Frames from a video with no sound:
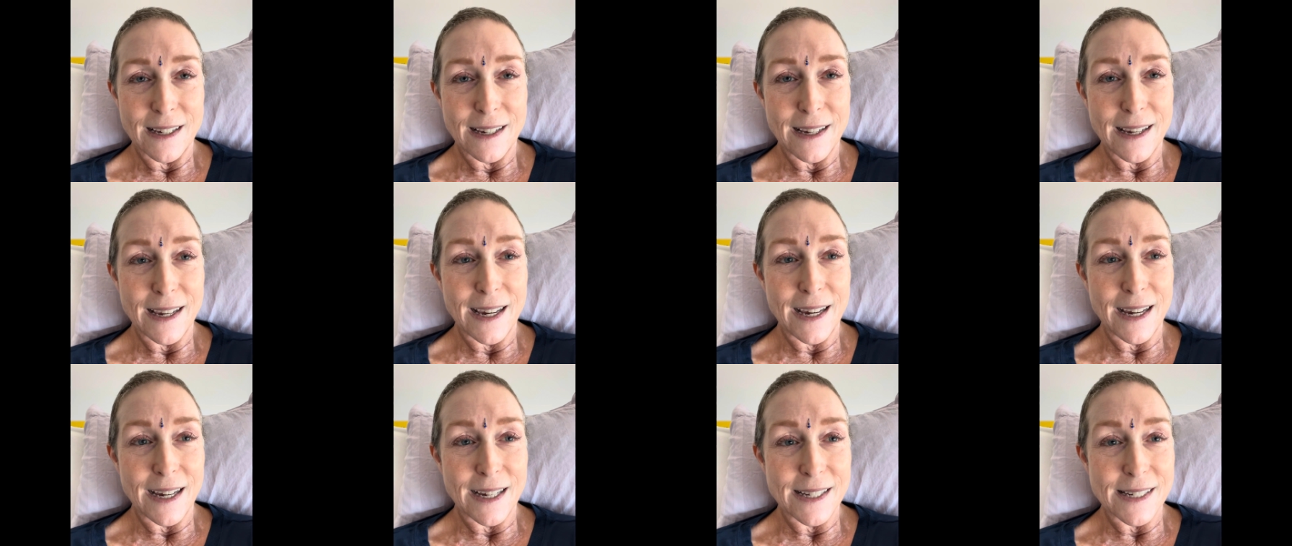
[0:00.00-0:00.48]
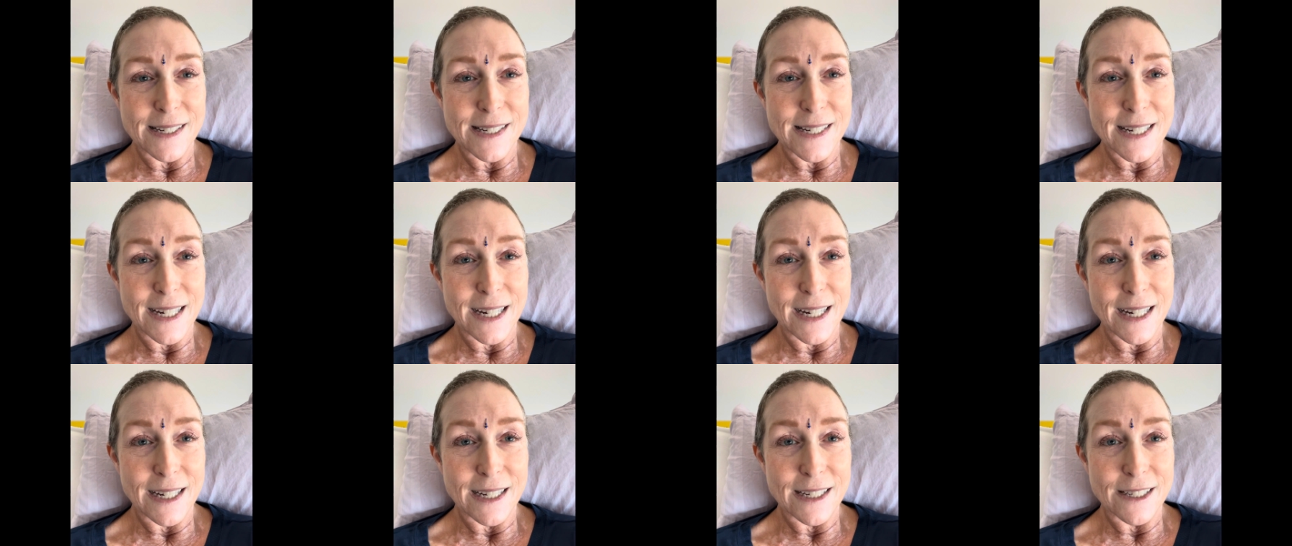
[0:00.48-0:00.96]
And
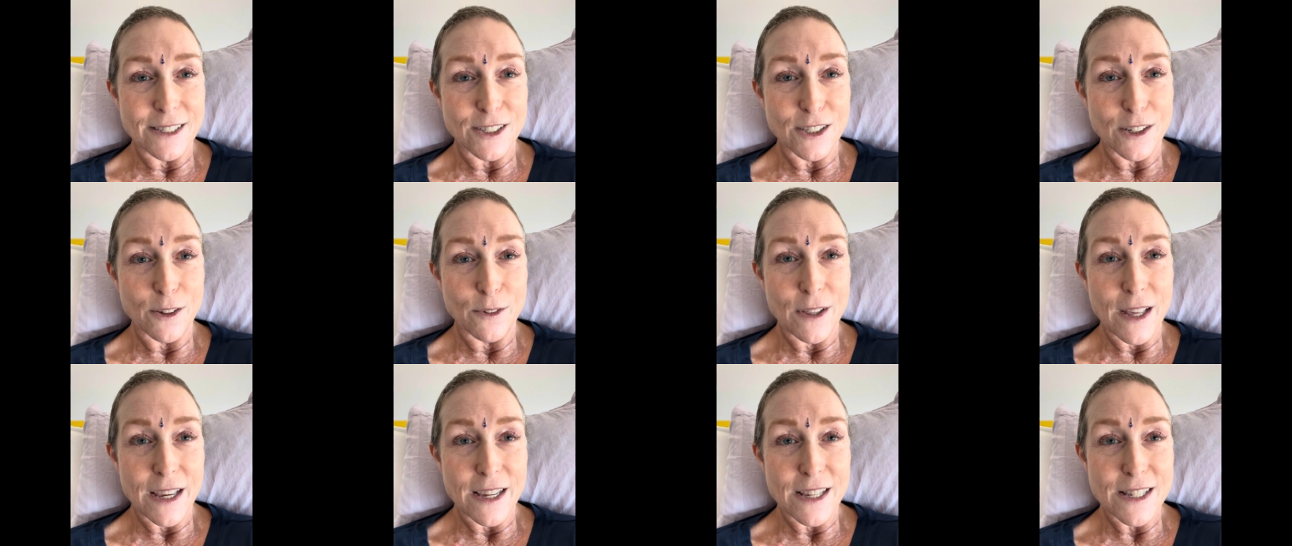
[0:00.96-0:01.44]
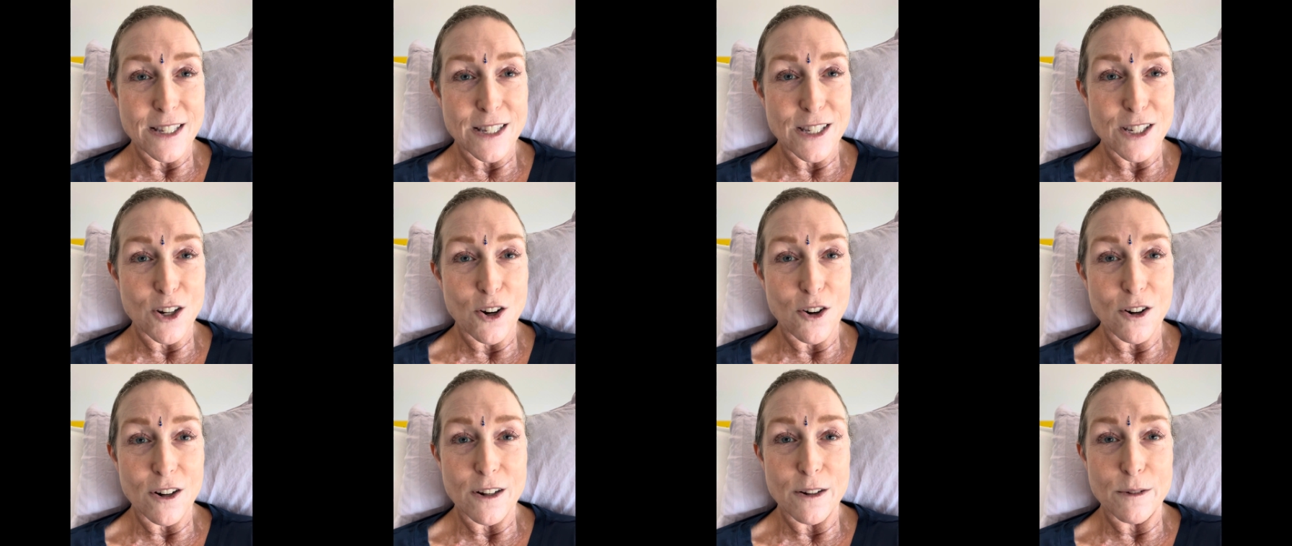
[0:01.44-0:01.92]
so they
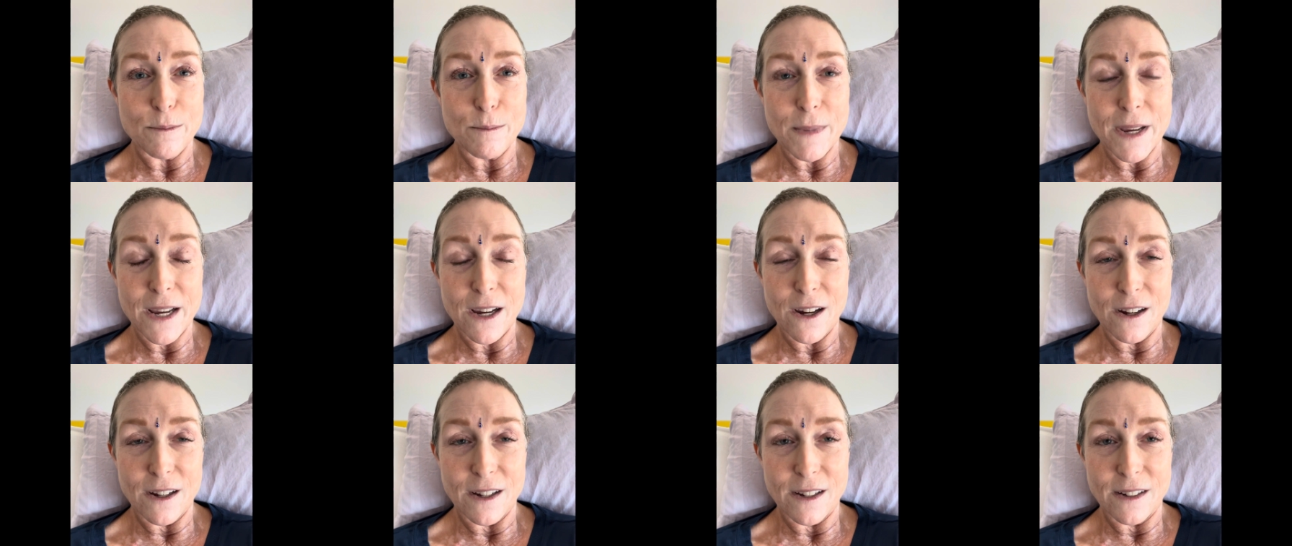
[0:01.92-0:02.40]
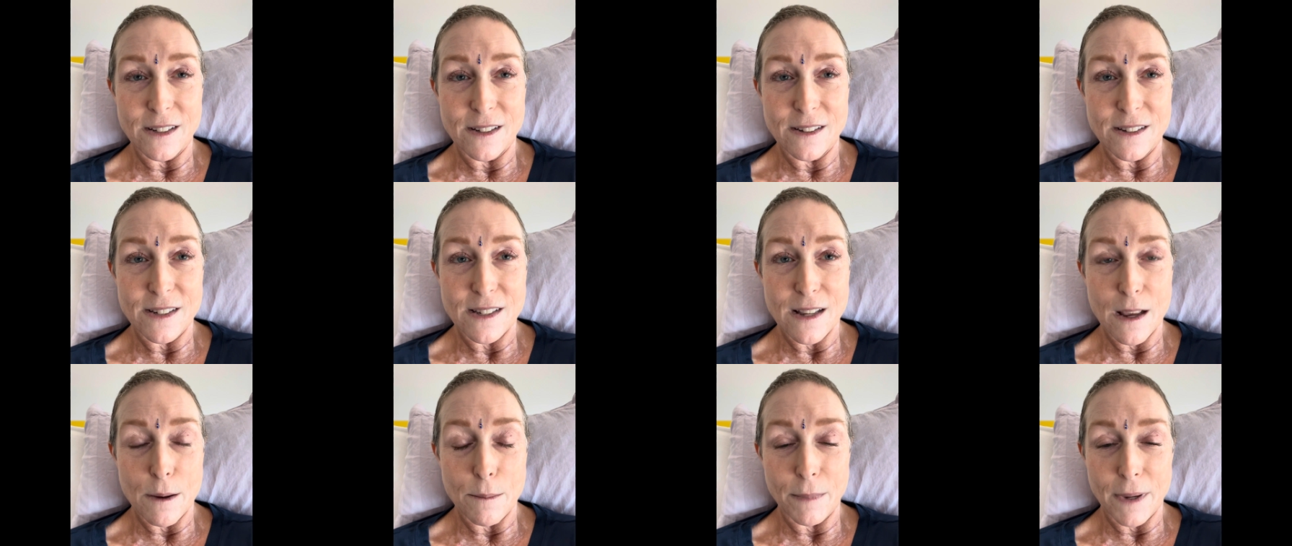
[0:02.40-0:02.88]
started me on
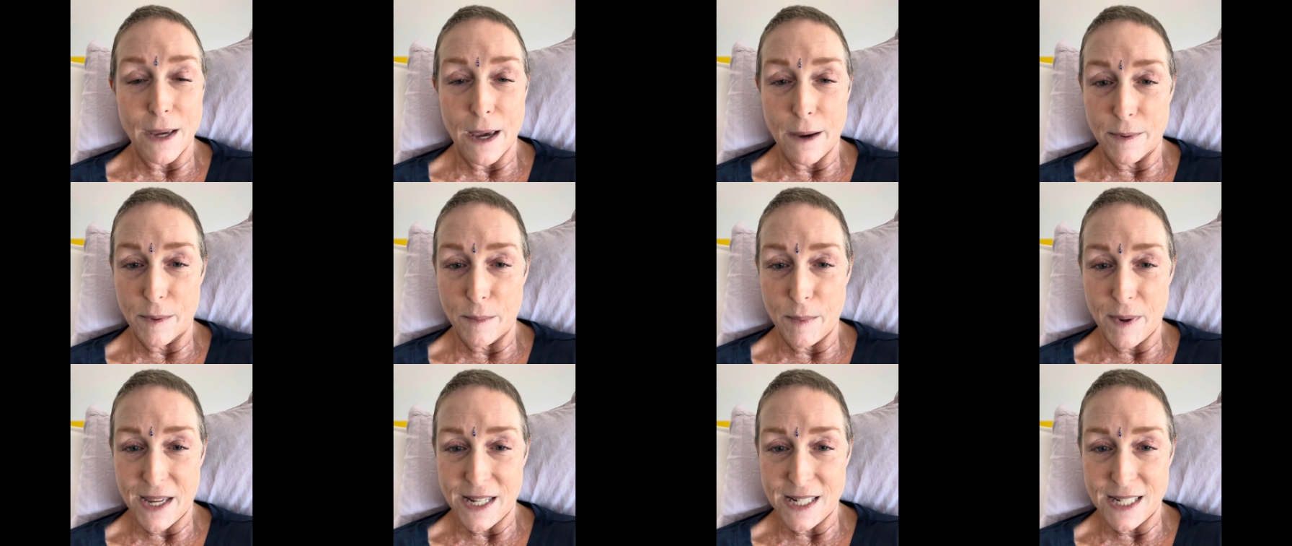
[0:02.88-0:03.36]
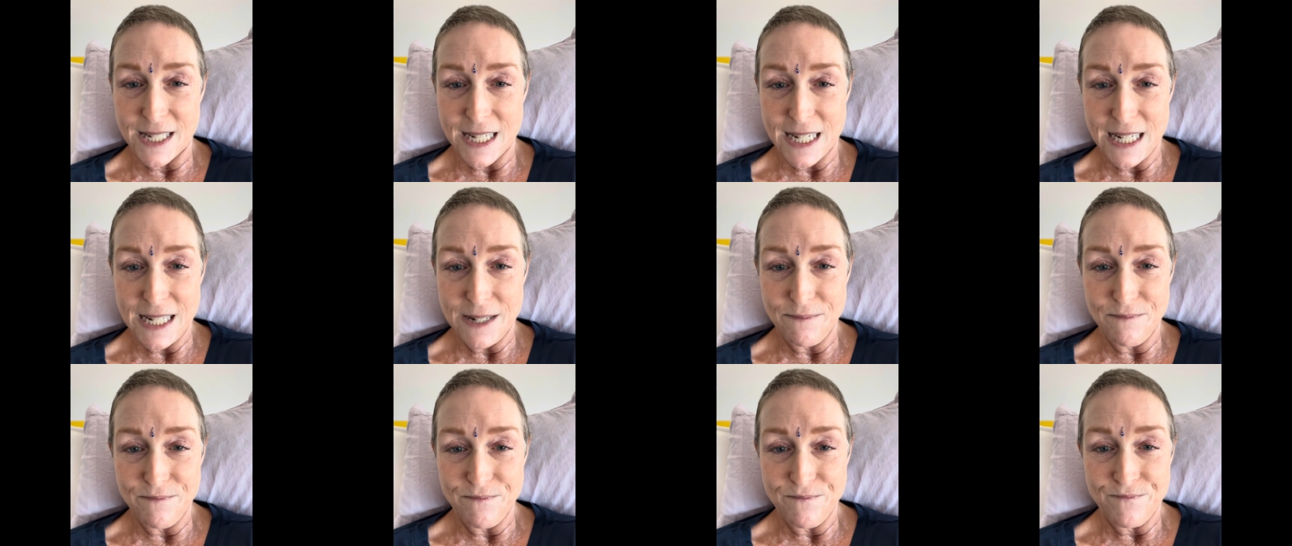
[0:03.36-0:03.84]
some
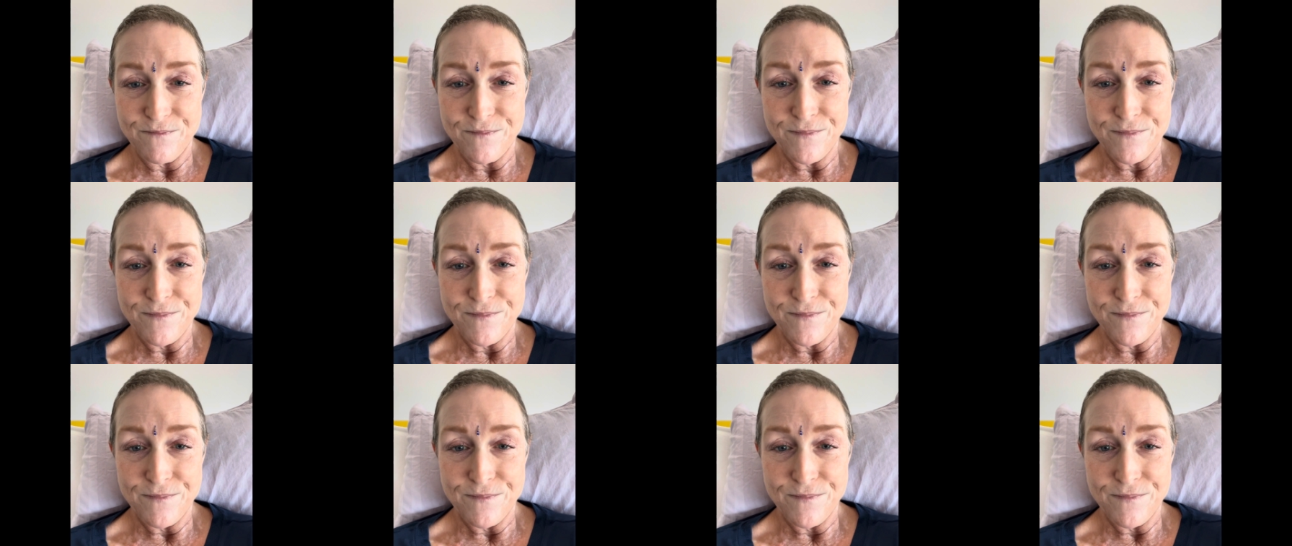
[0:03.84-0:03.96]
gabapentin